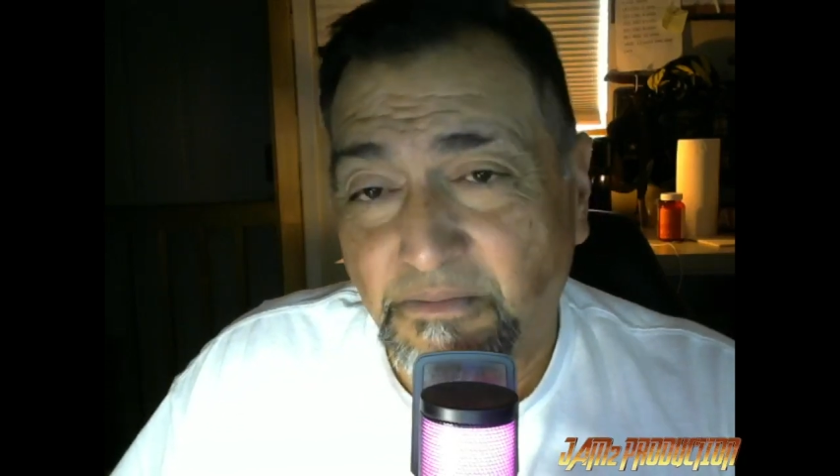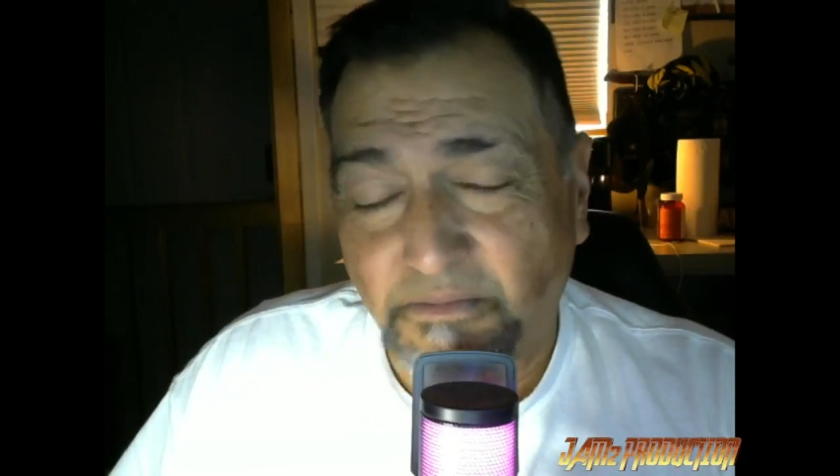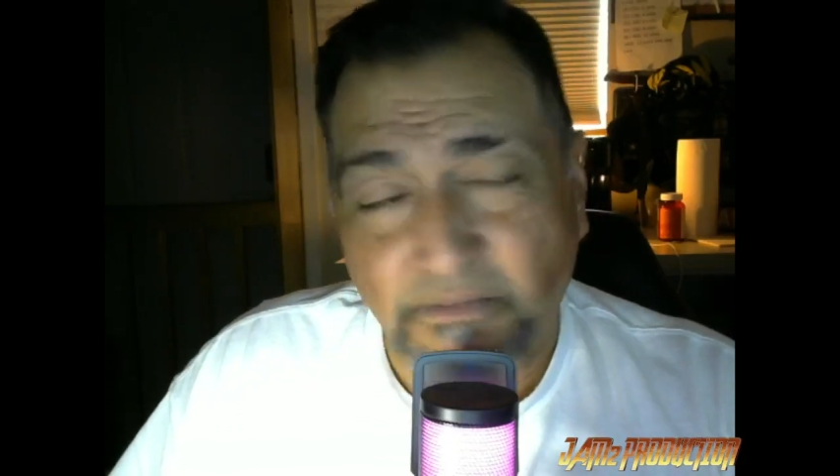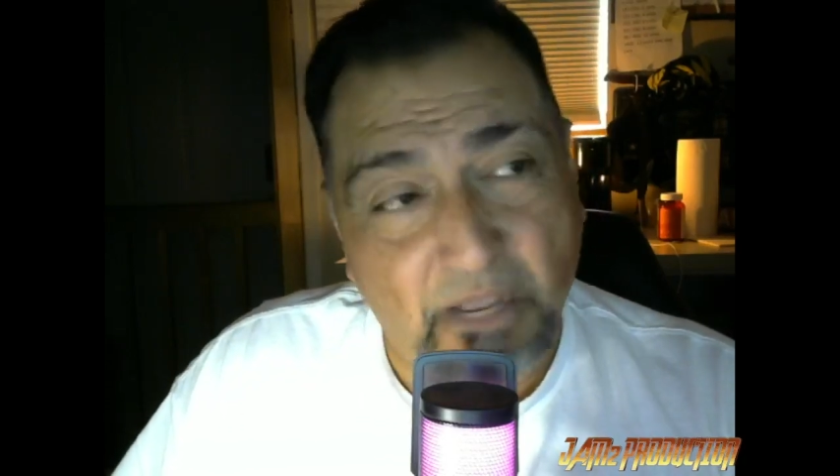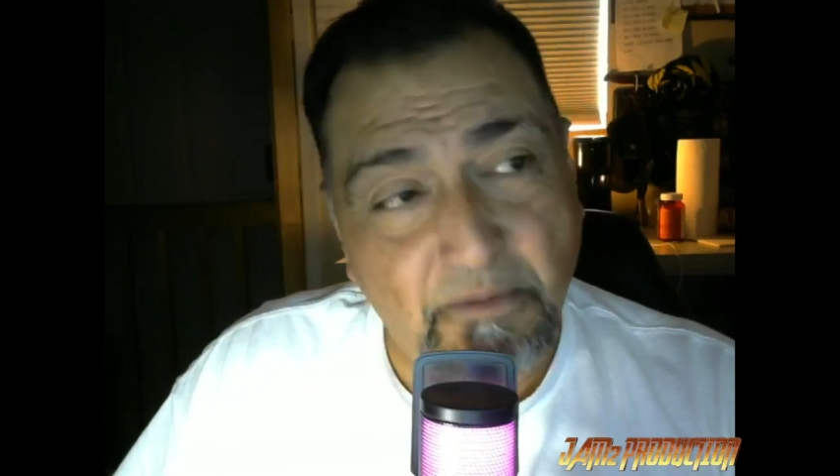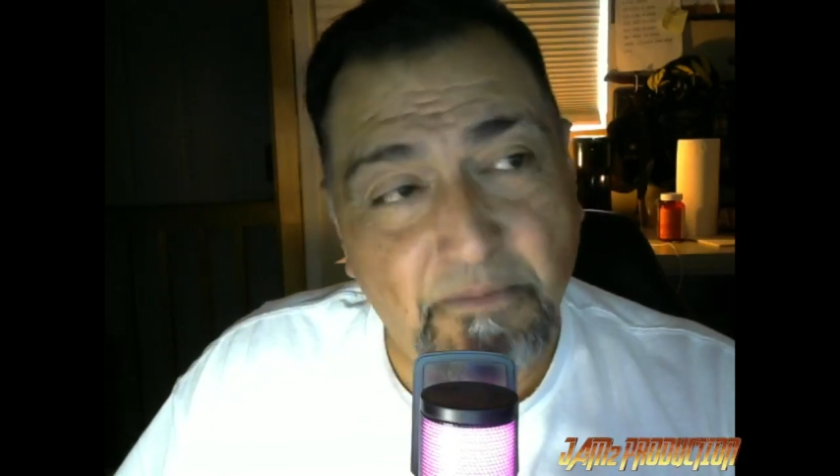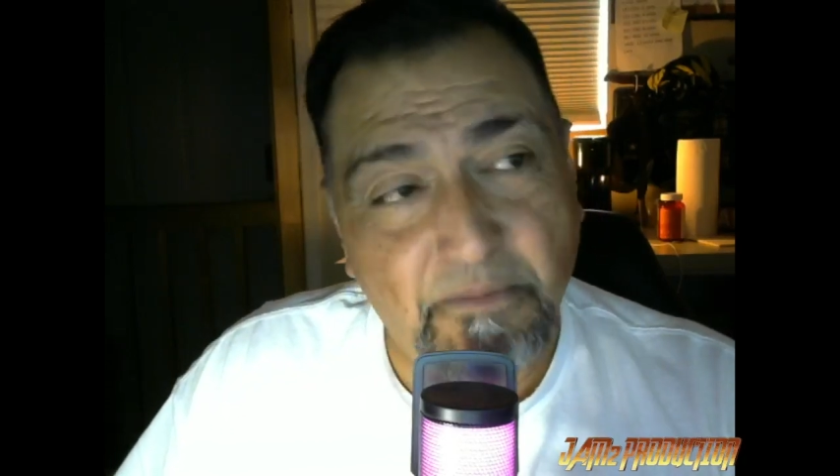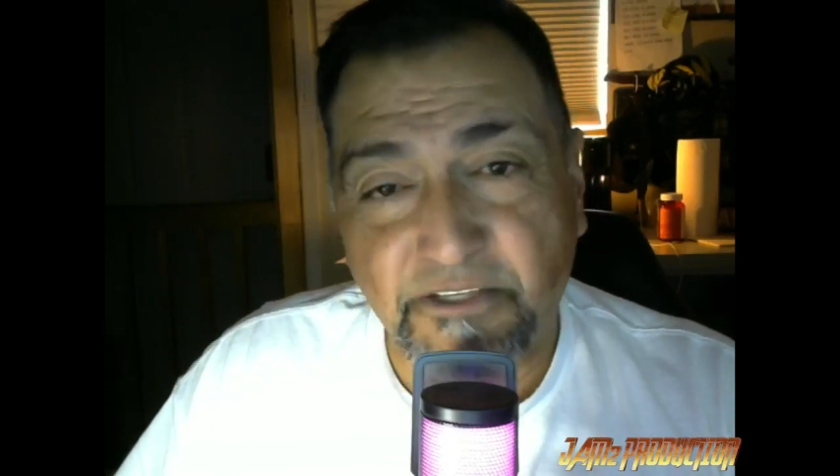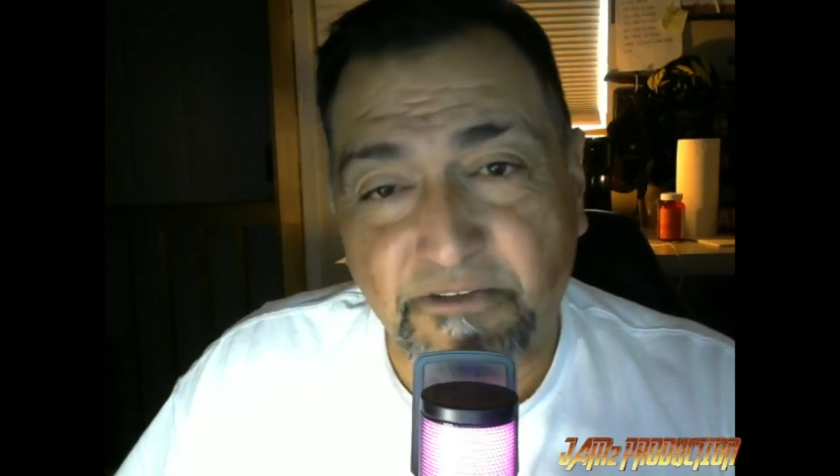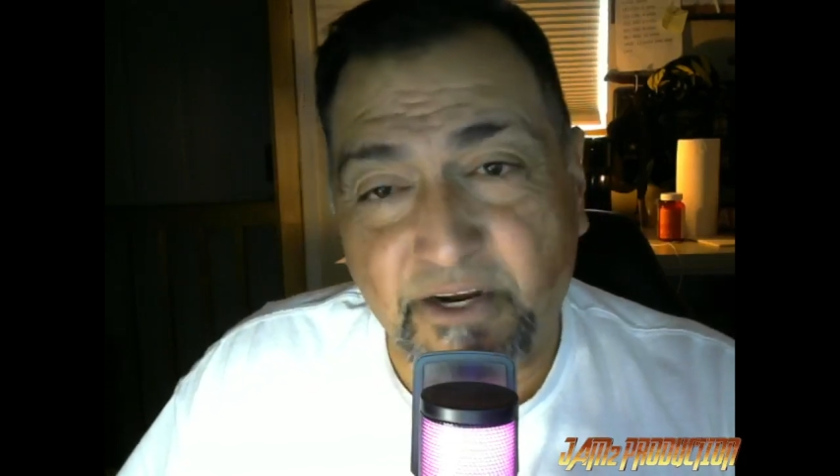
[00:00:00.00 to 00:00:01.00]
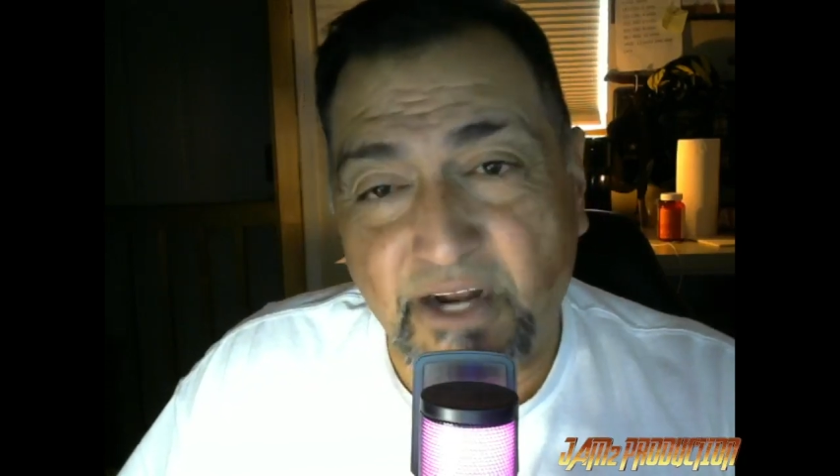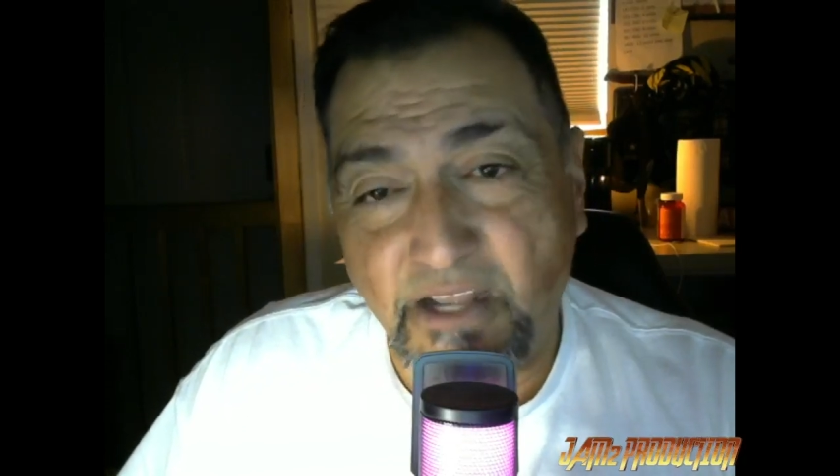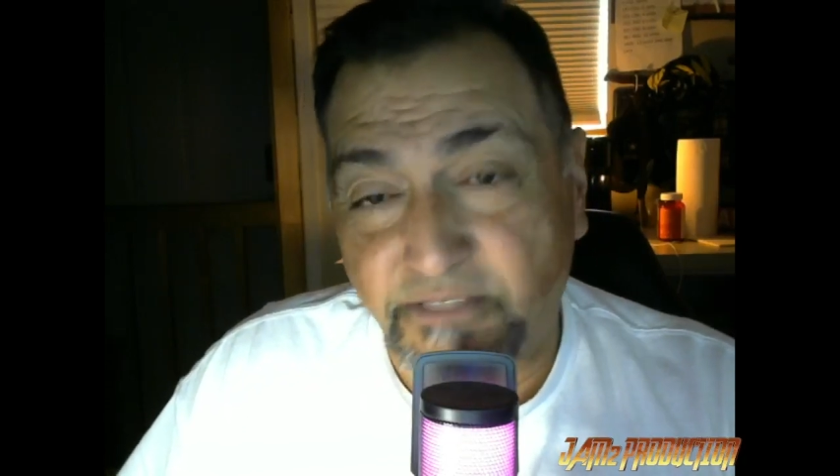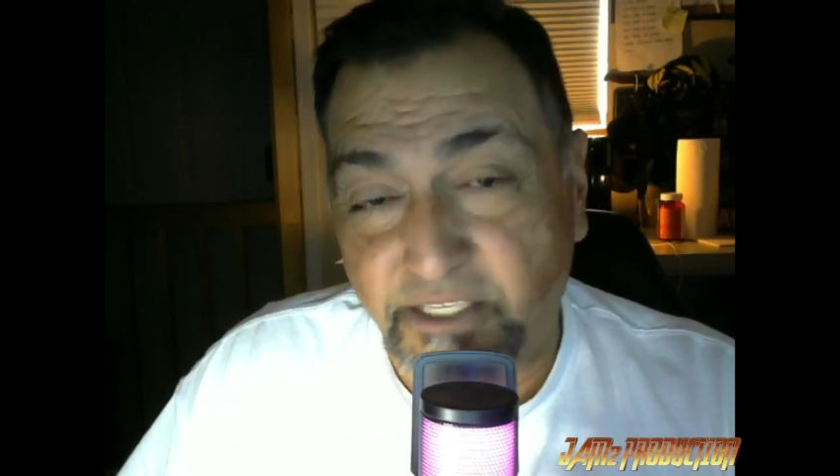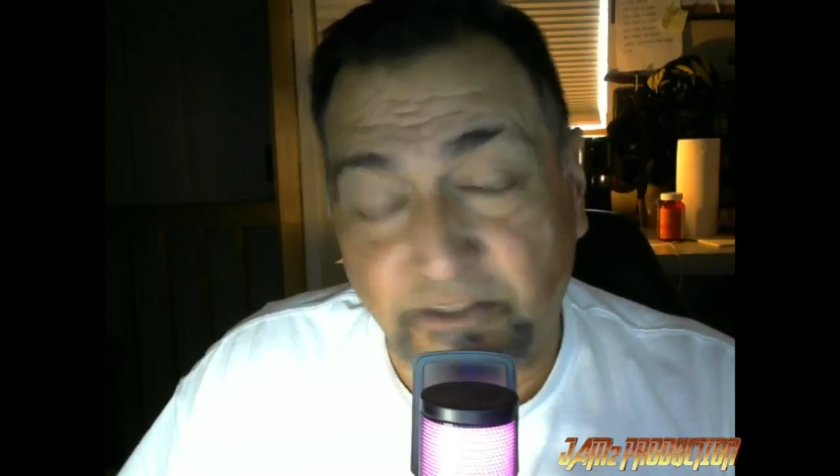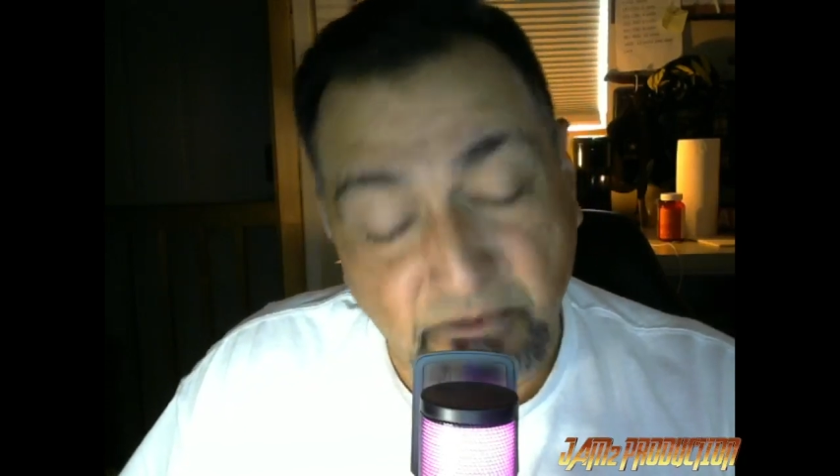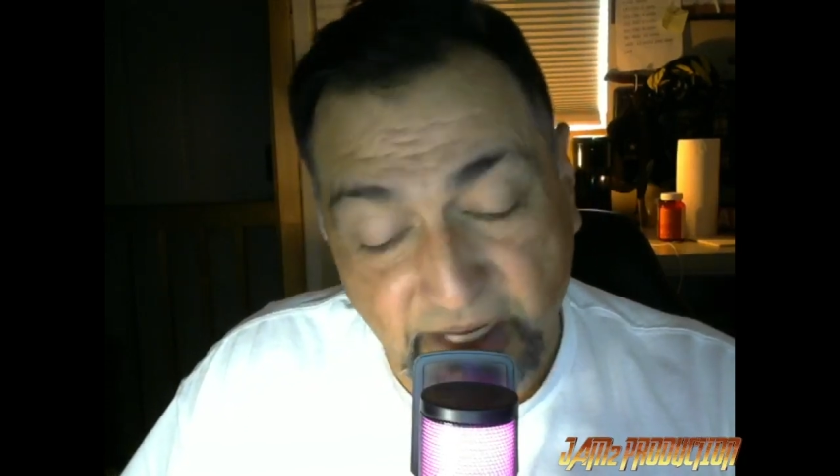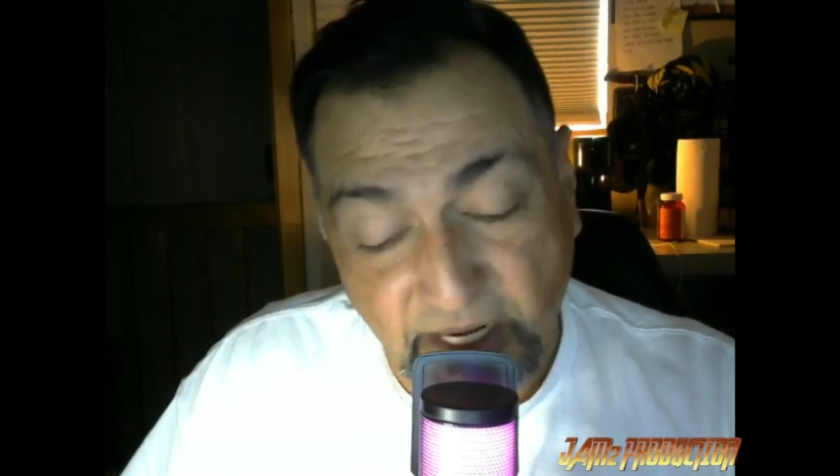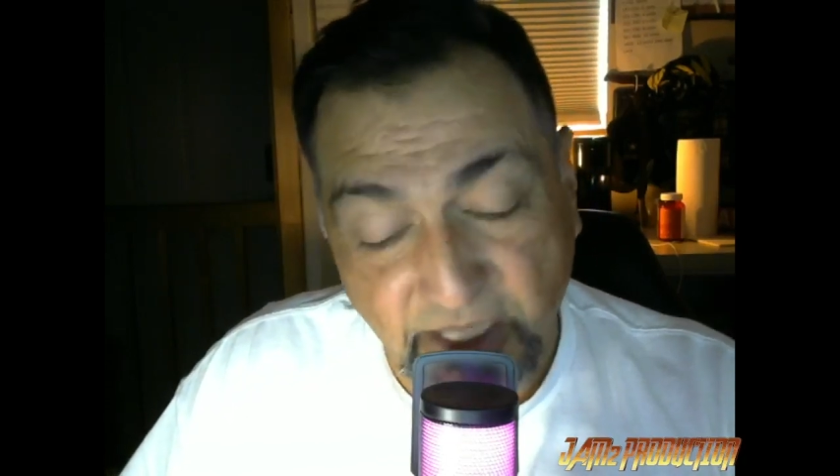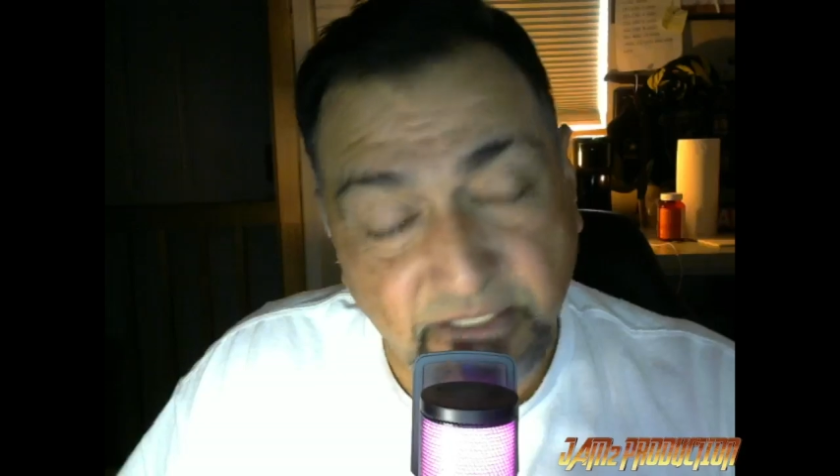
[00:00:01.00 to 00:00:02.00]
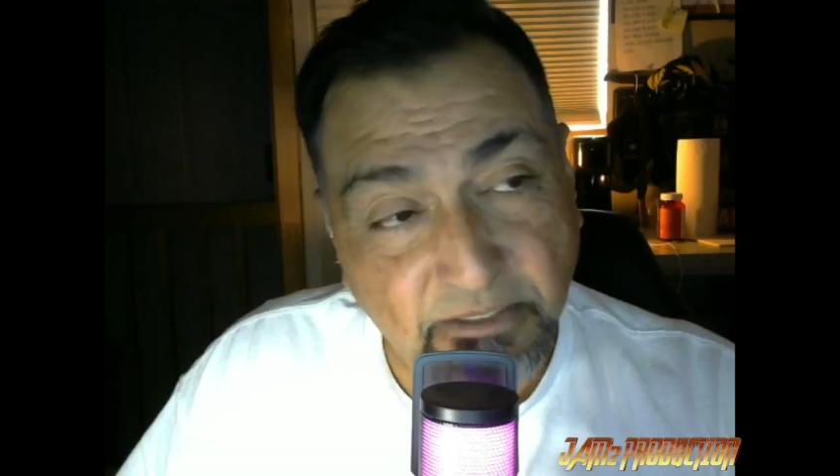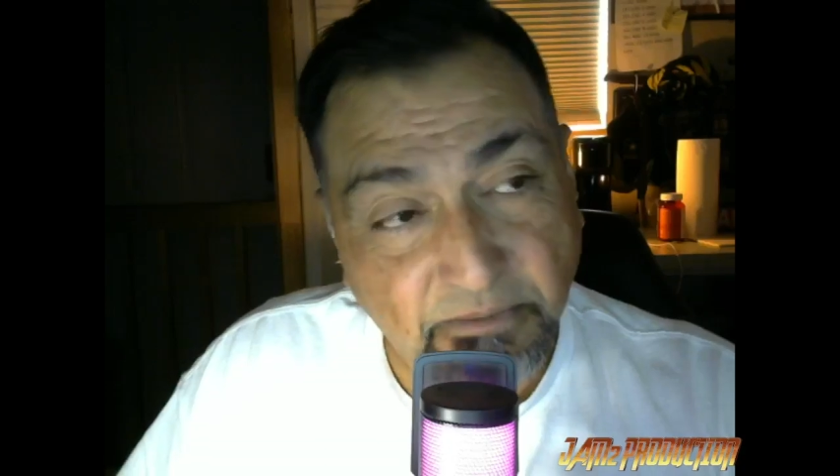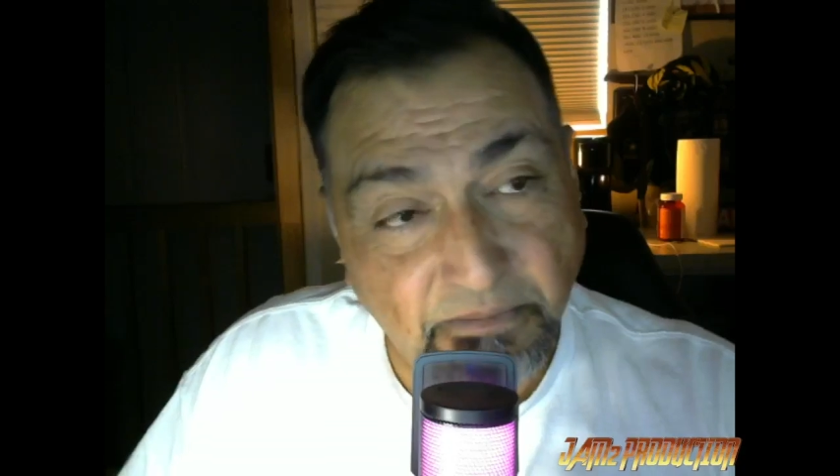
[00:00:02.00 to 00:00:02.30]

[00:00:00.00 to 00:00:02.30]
gonna be straight out, that don't kill us,